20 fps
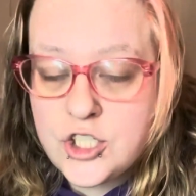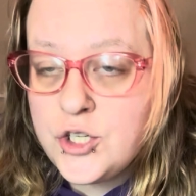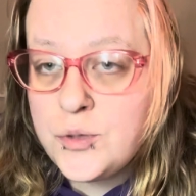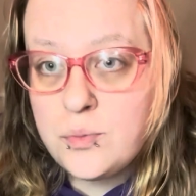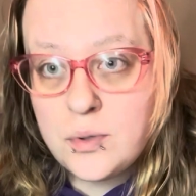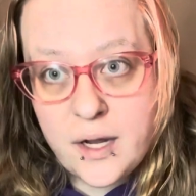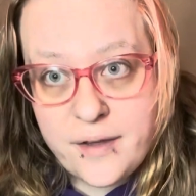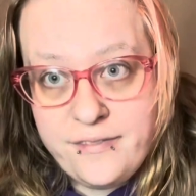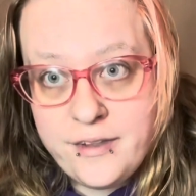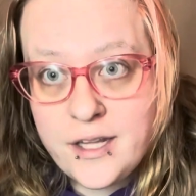you
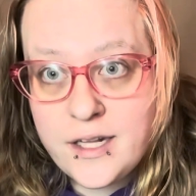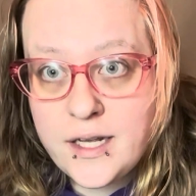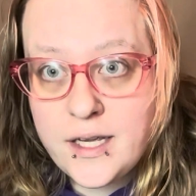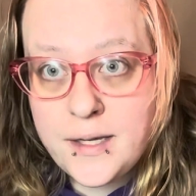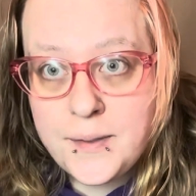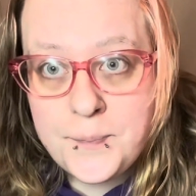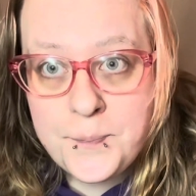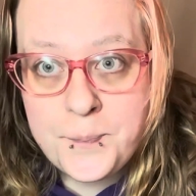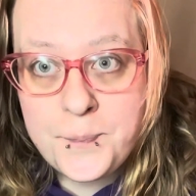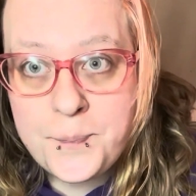privately.
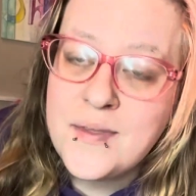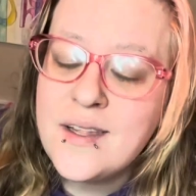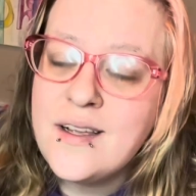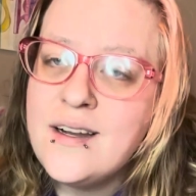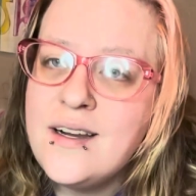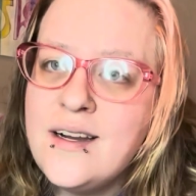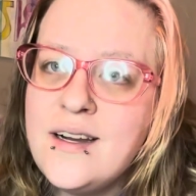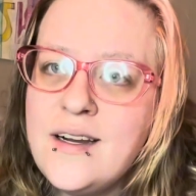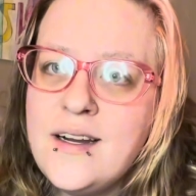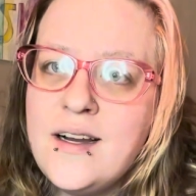
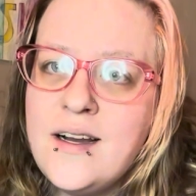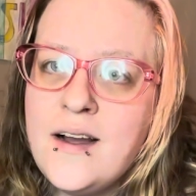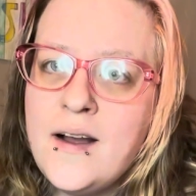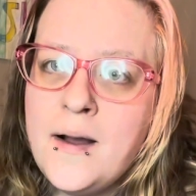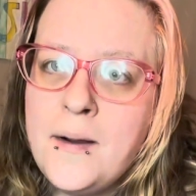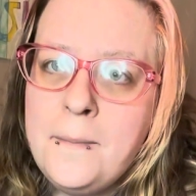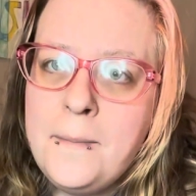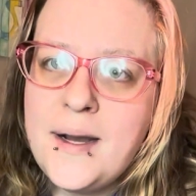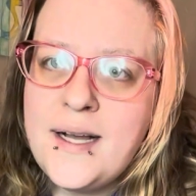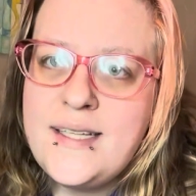
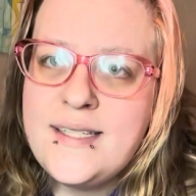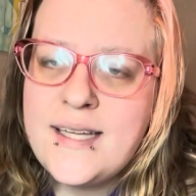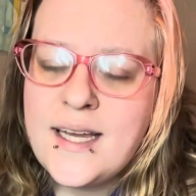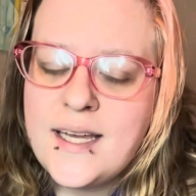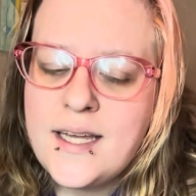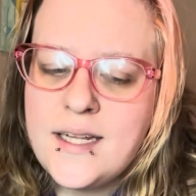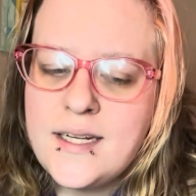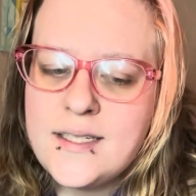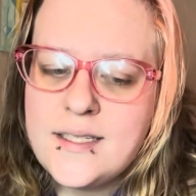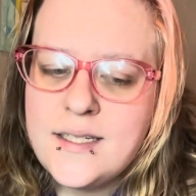My
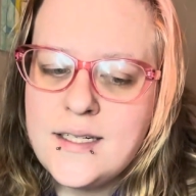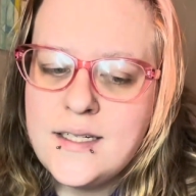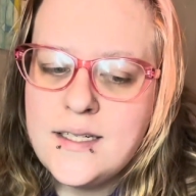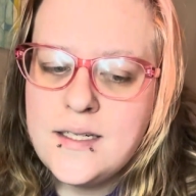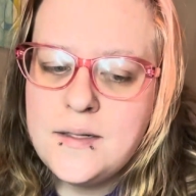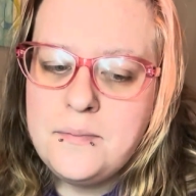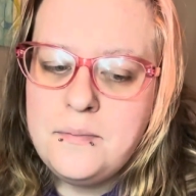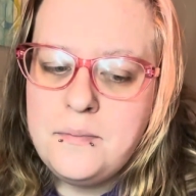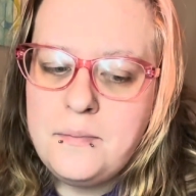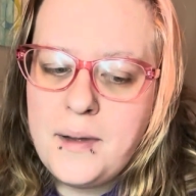second
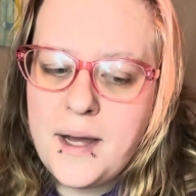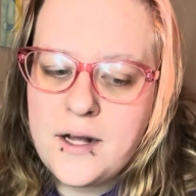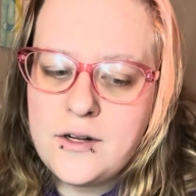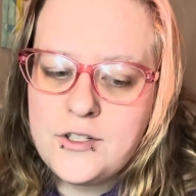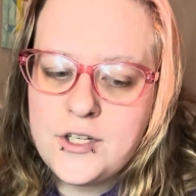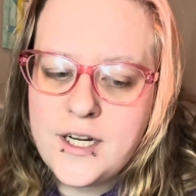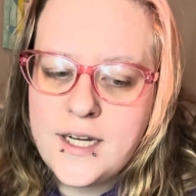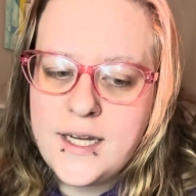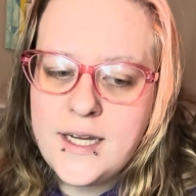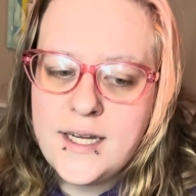
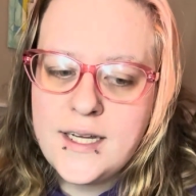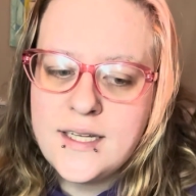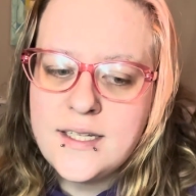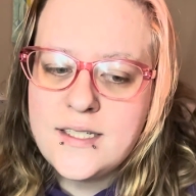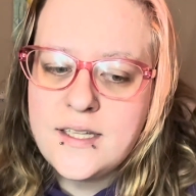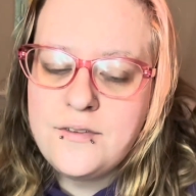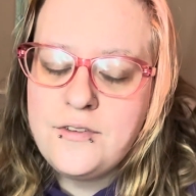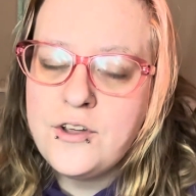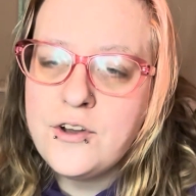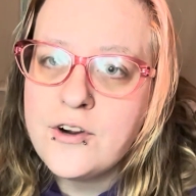boundary is
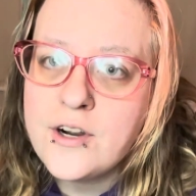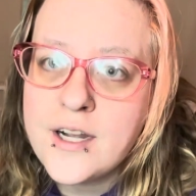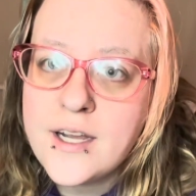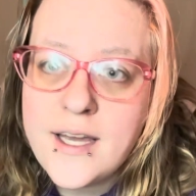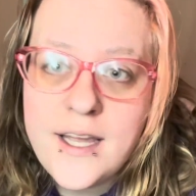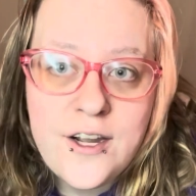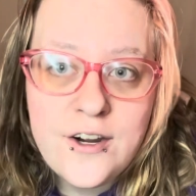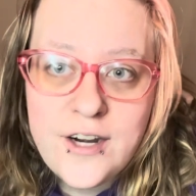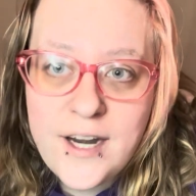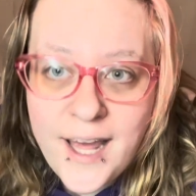if you're
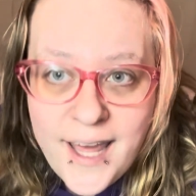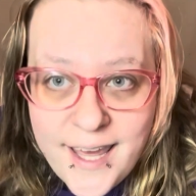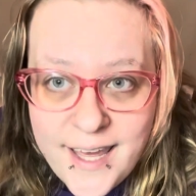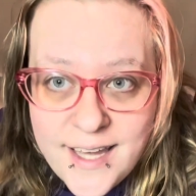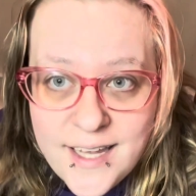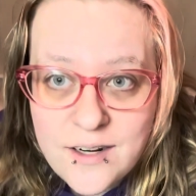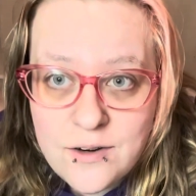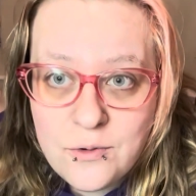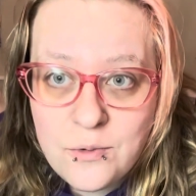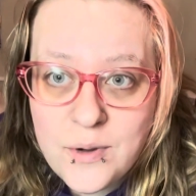here to
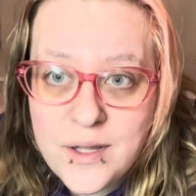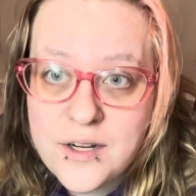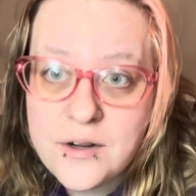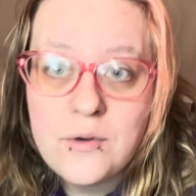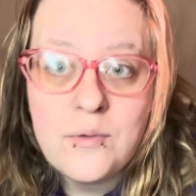hate, we don't